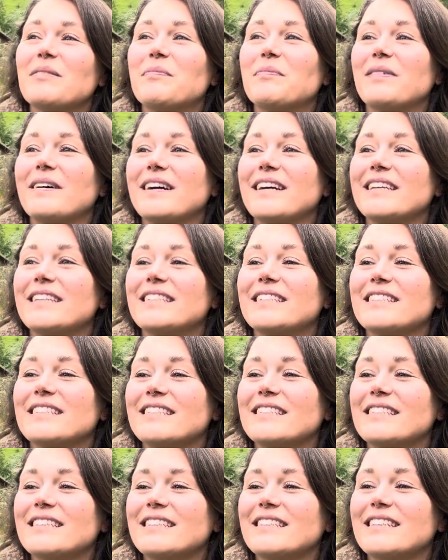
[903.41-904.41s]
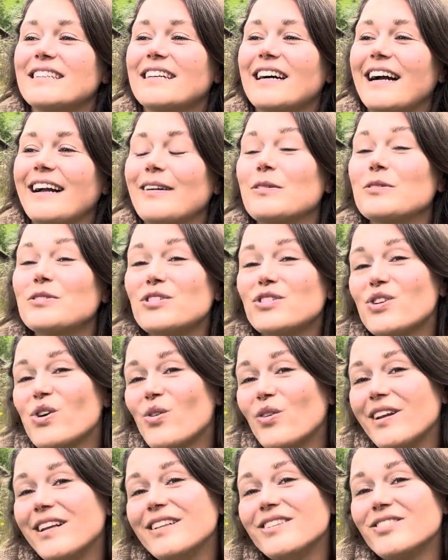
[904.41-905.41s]
But I also
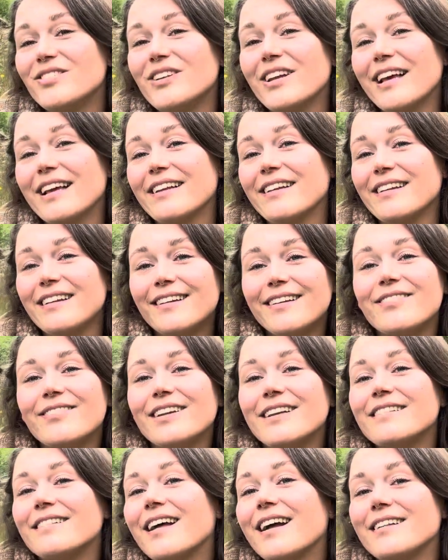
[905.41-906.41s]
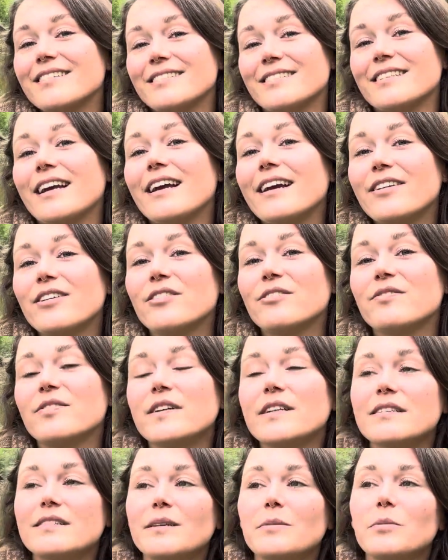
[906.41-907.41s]
don't need to like live in that state of
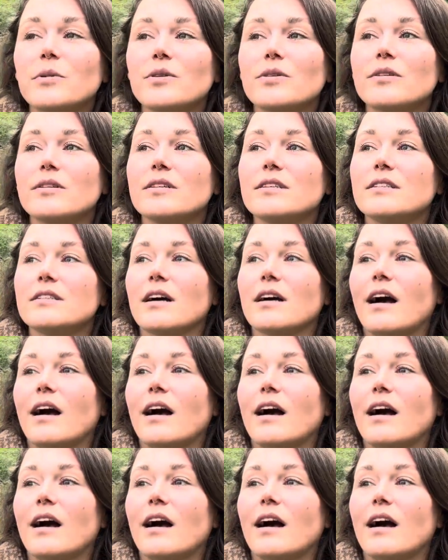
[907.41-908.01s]
victimhood.